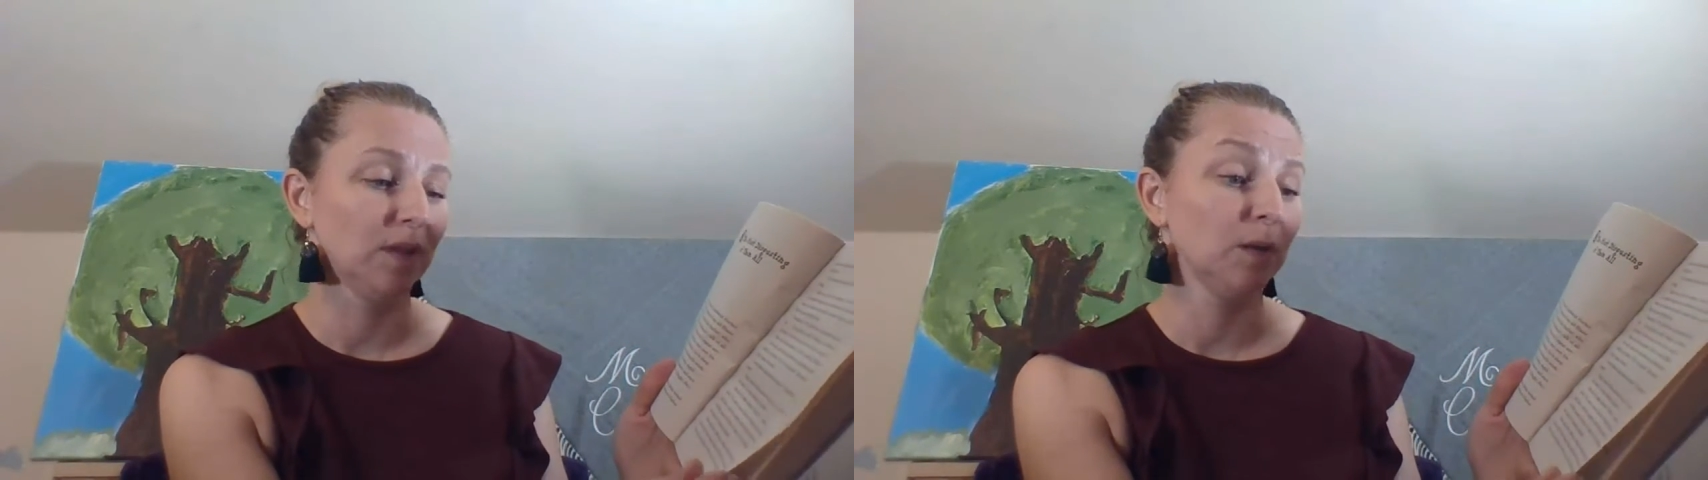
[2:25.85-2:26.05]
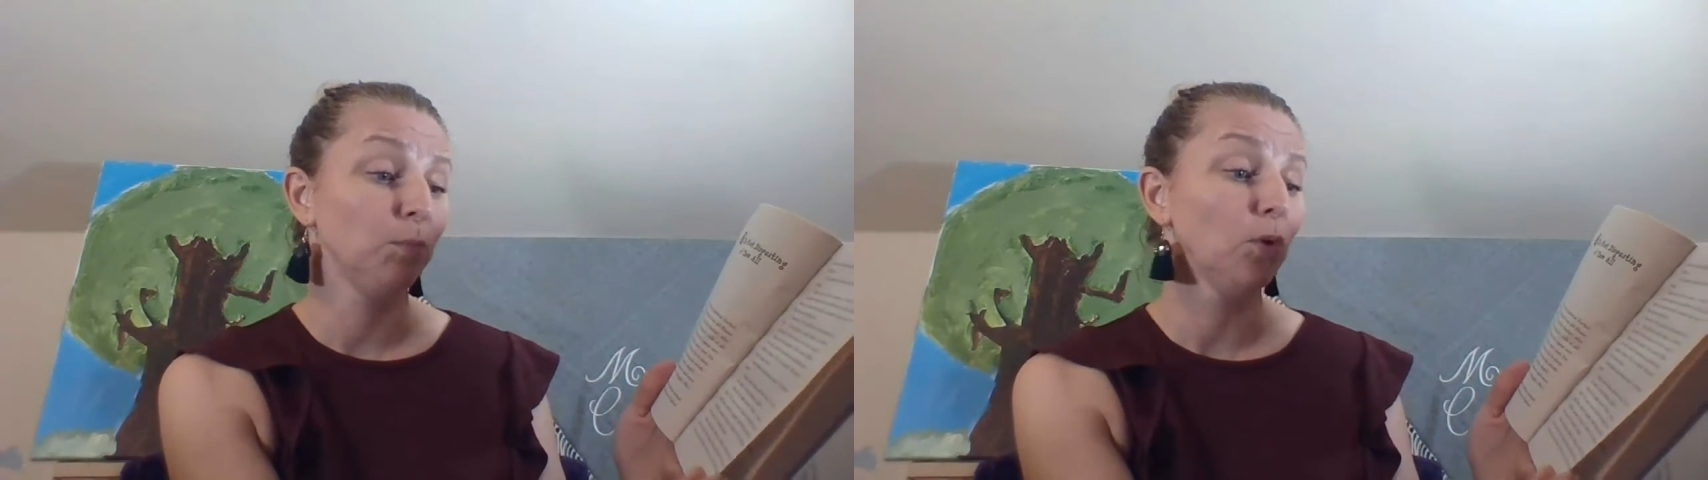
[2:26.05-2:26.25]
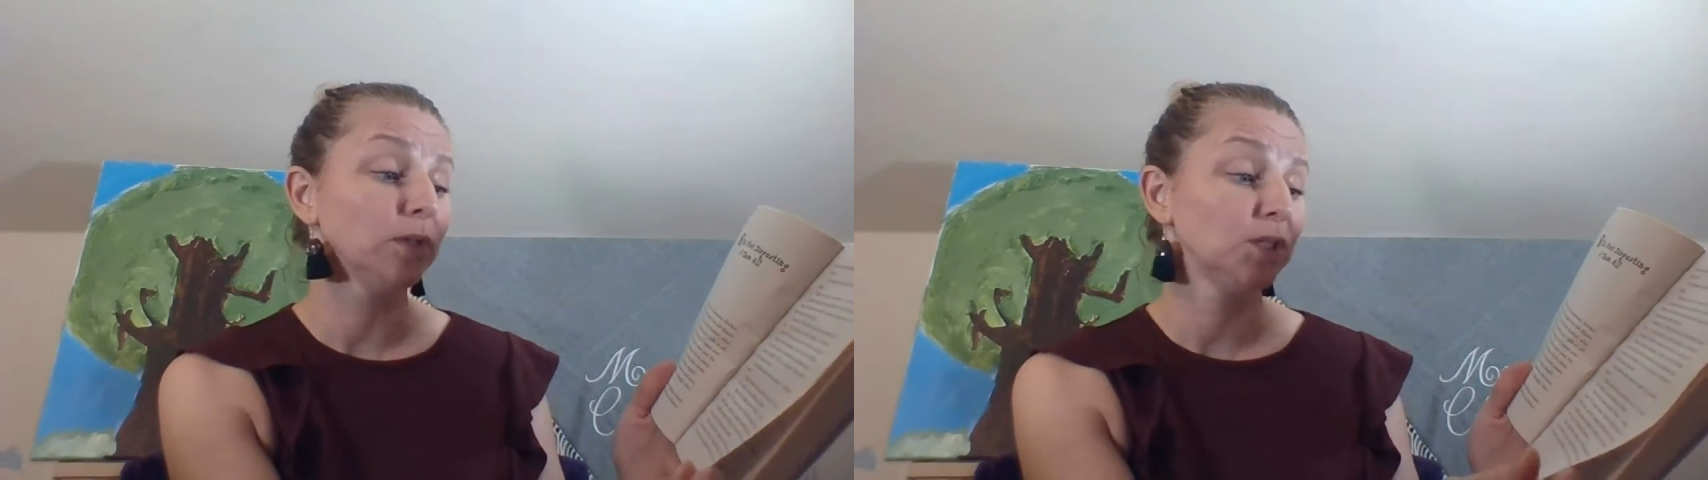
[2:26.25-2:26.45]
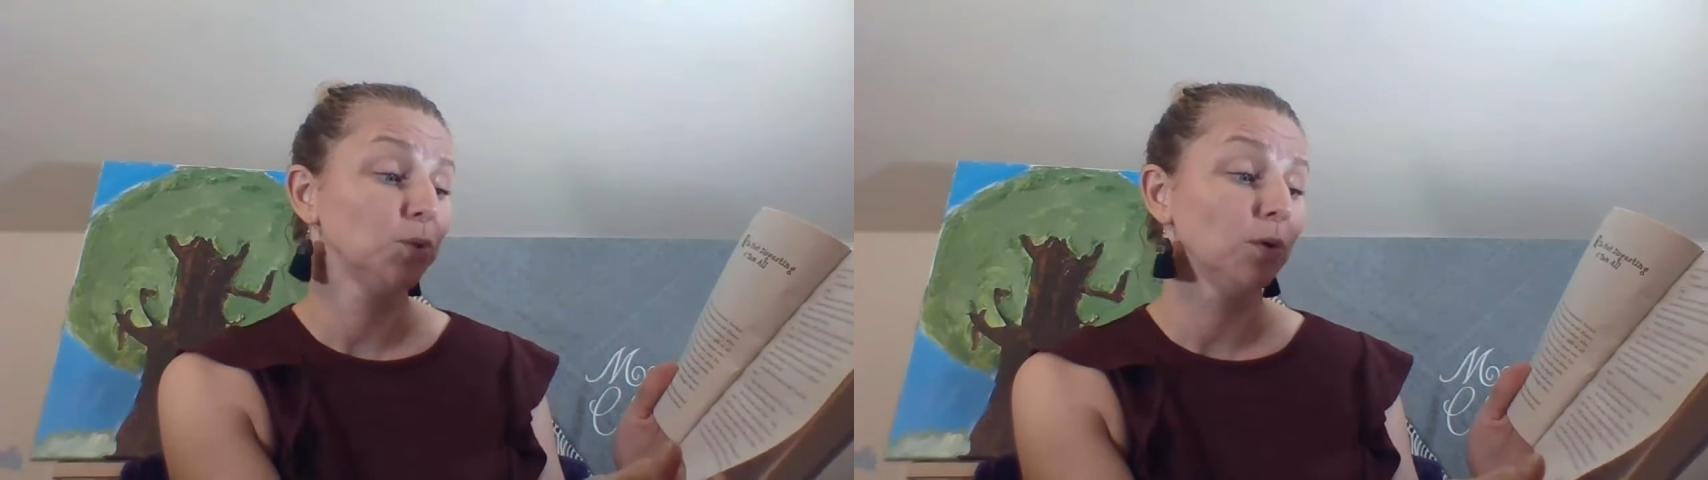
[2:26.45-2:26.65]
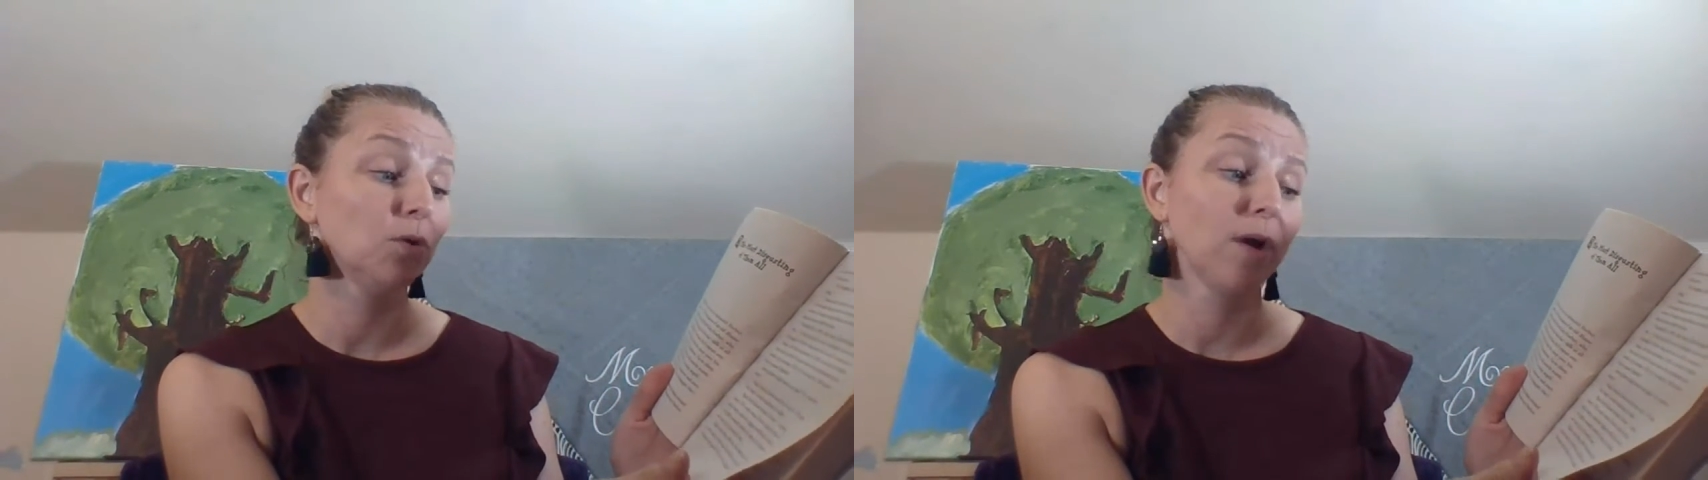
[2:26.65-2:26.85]
then pulled
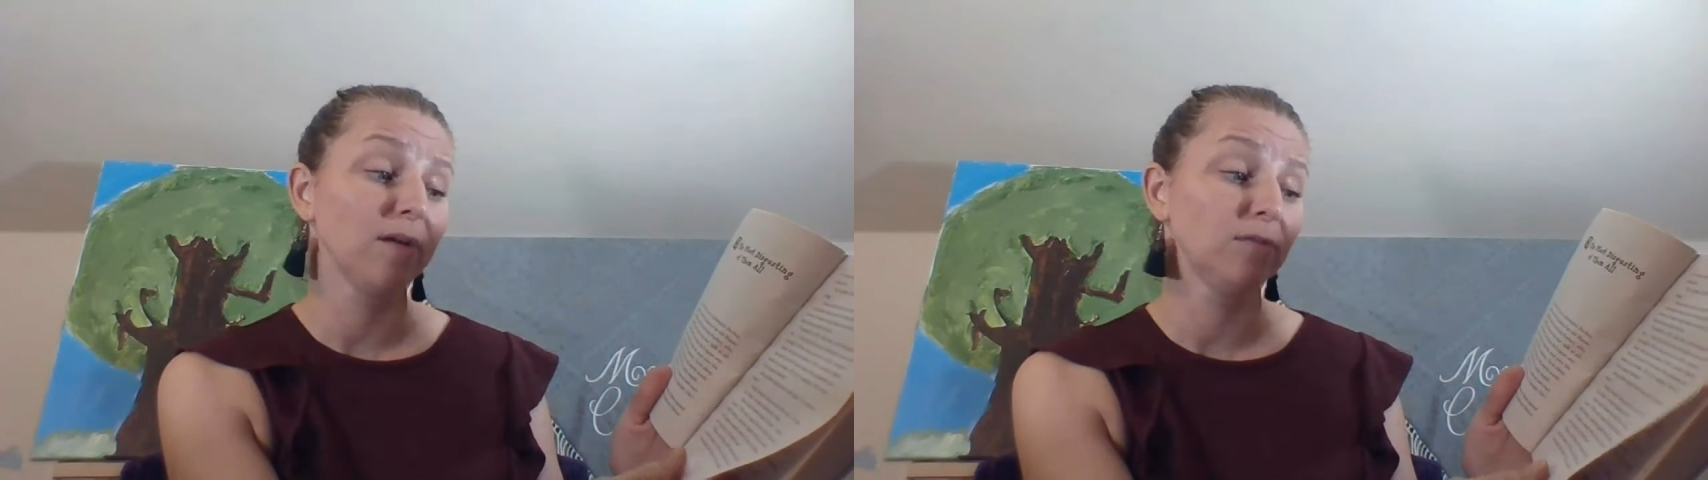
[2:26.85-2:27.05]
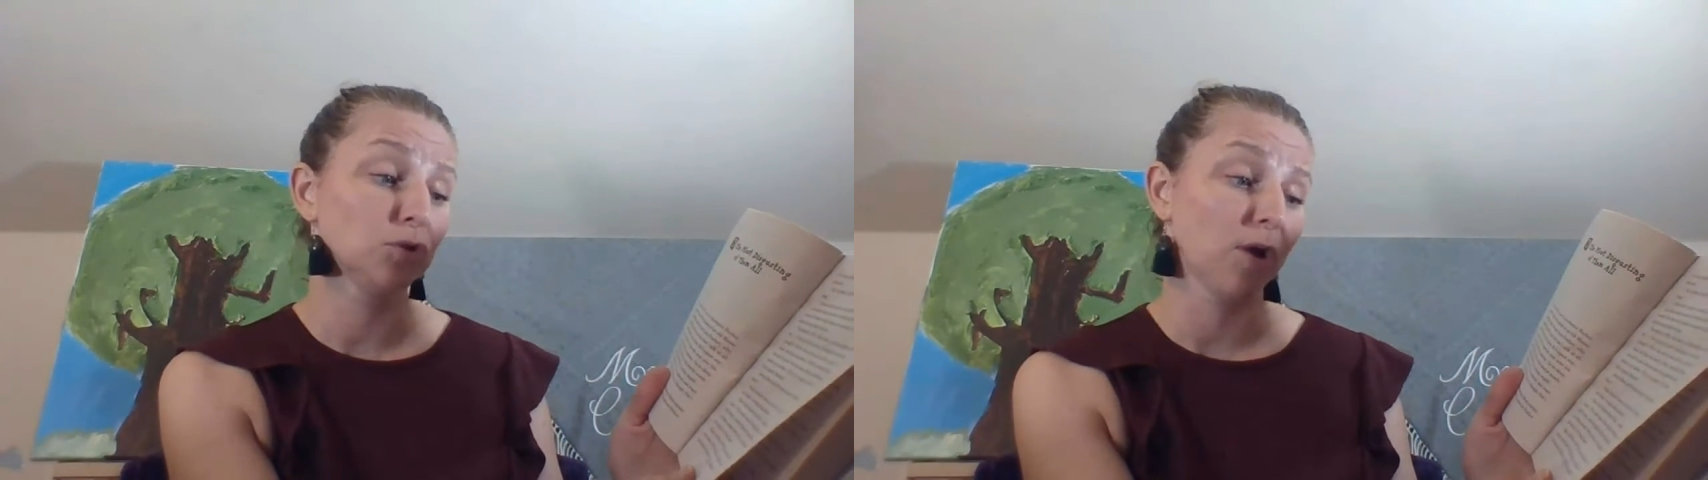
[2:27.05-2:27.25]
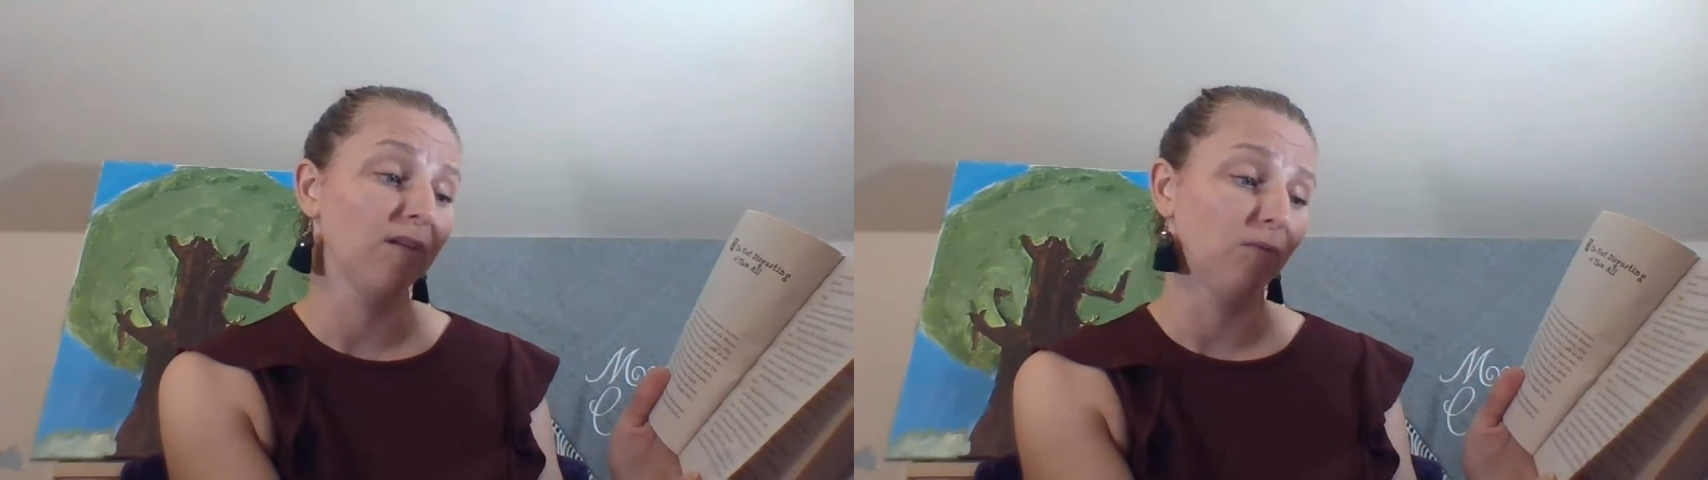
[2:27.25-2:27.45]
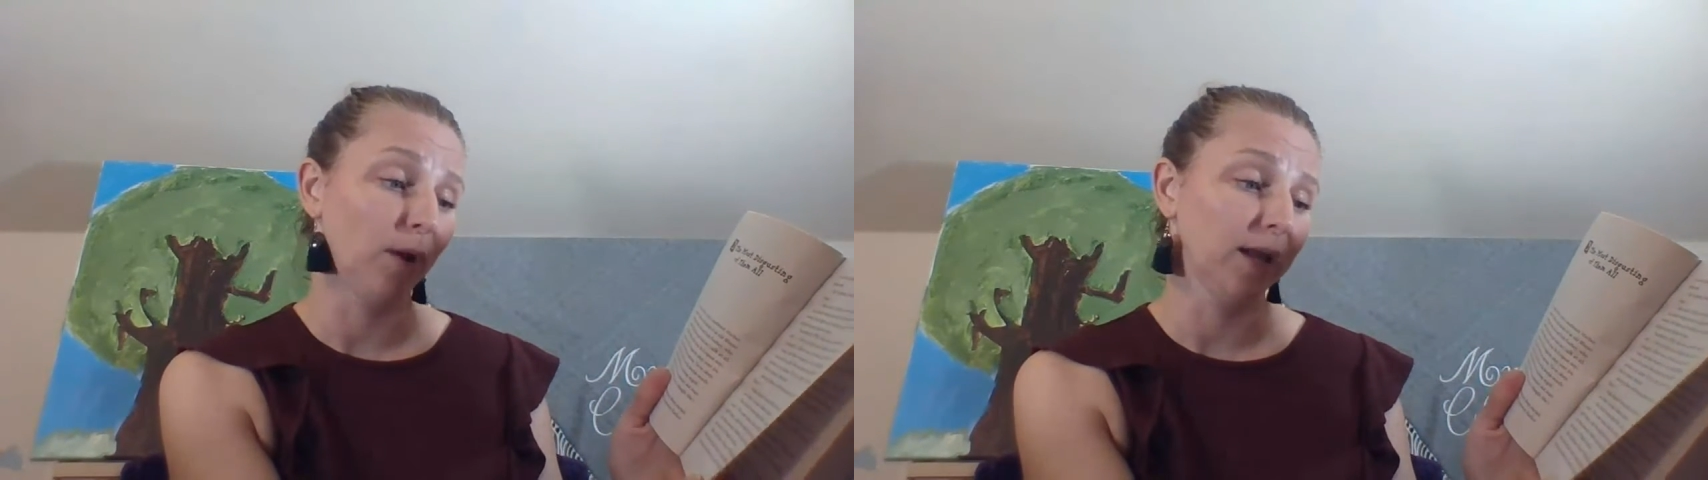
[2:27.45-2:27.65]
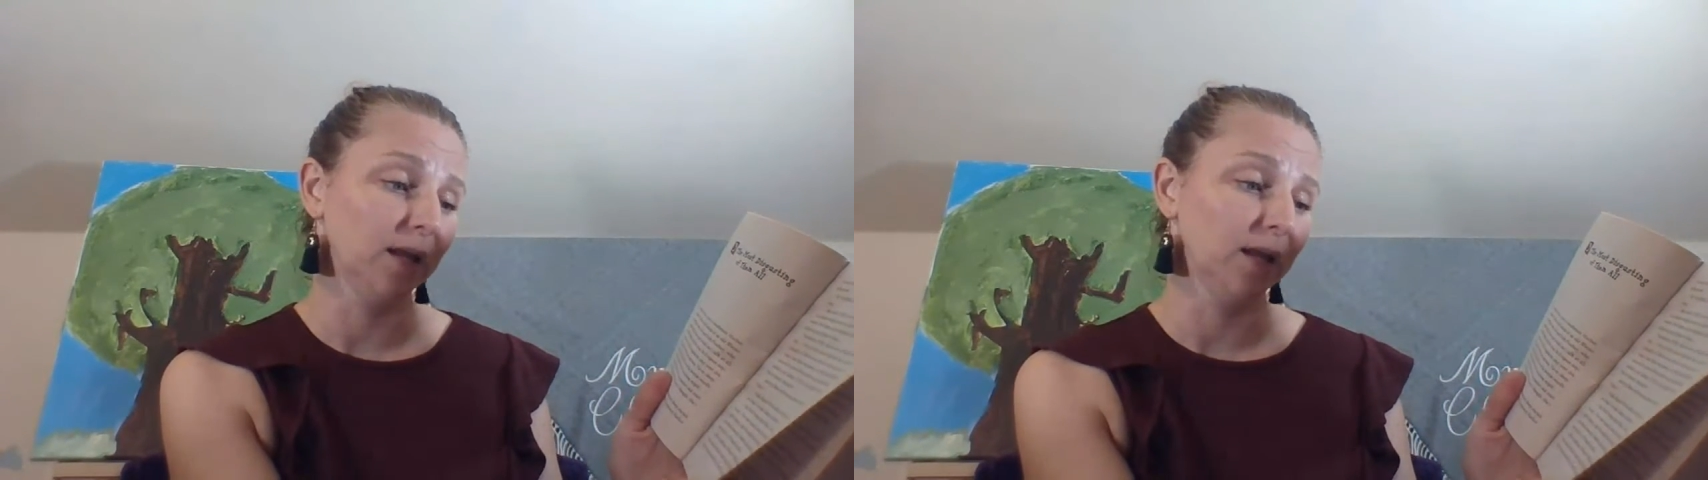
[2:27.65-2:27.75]
into a gravel driveway